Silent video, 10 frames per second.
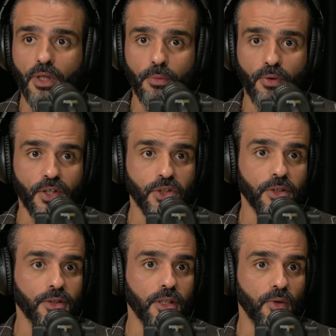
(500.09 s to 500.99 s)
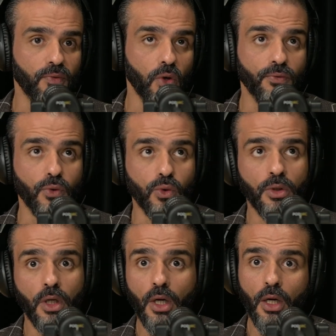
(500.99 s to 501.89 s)
the professional team of Kung Fu,
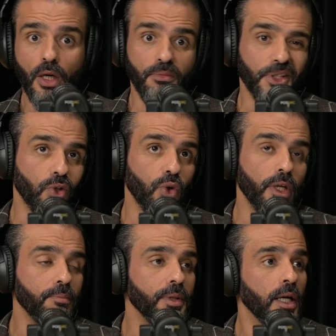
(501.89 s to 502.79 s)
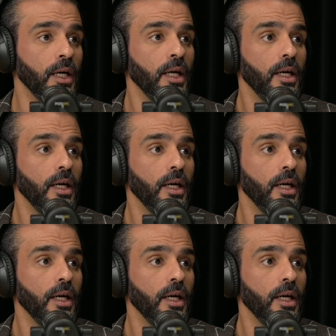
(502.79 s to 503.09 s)
Mr. Olympia.